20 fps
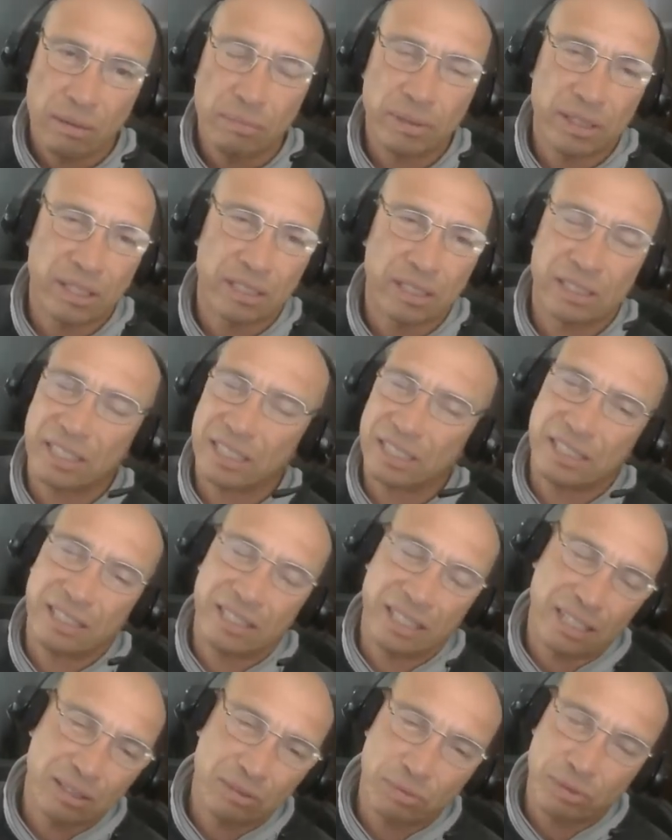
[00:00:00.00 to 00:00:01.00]
But the
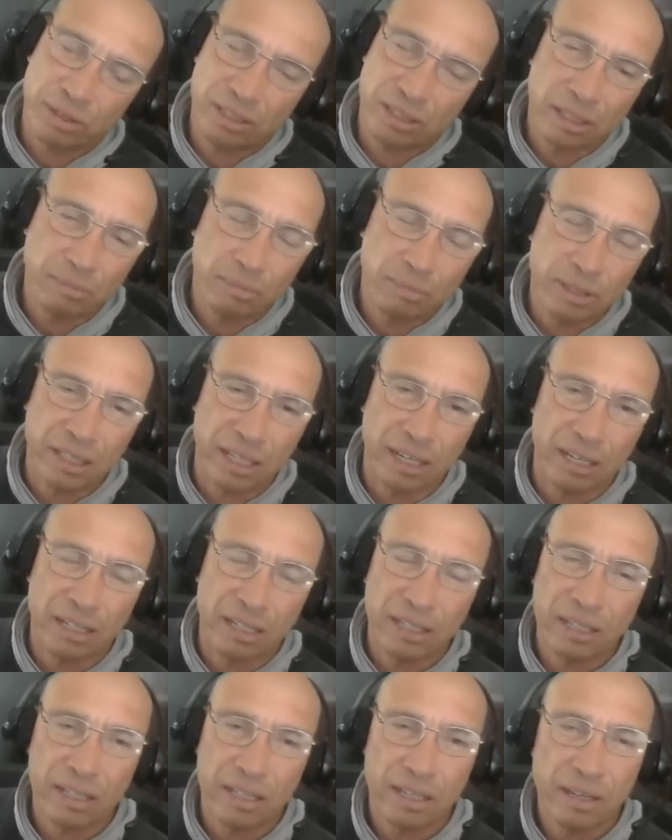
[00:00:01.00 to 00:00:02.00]
success was something that
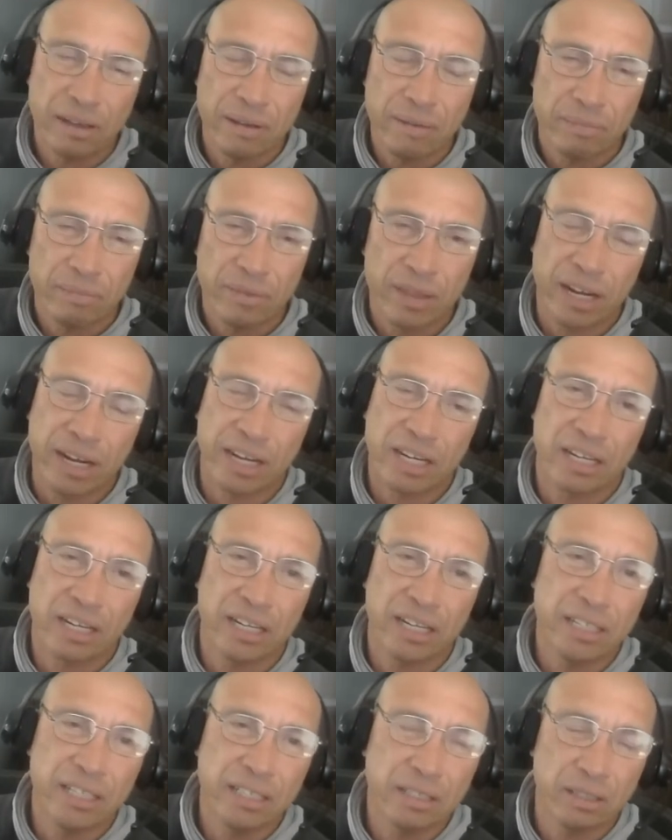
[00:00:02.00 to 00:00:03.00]
I
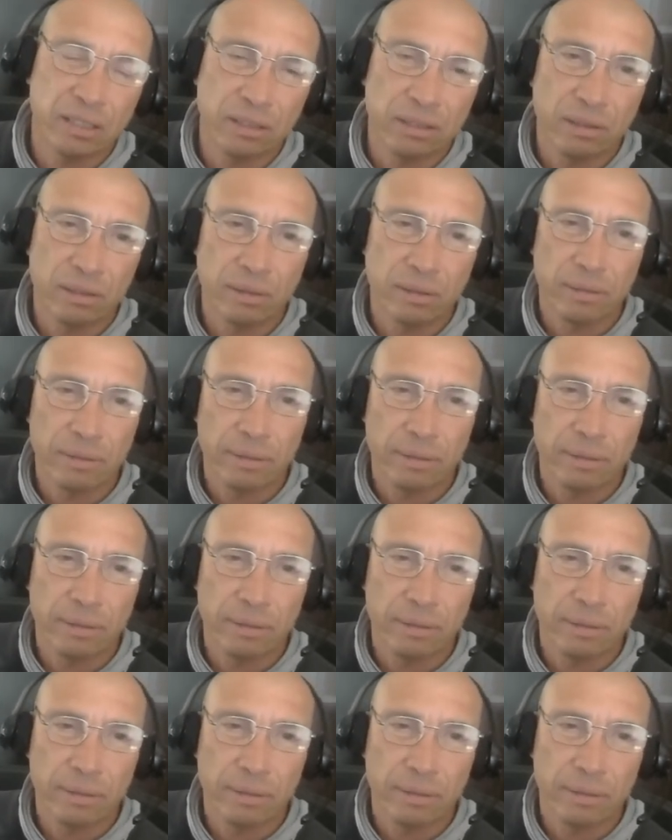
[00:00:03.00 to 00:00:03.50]
cling to.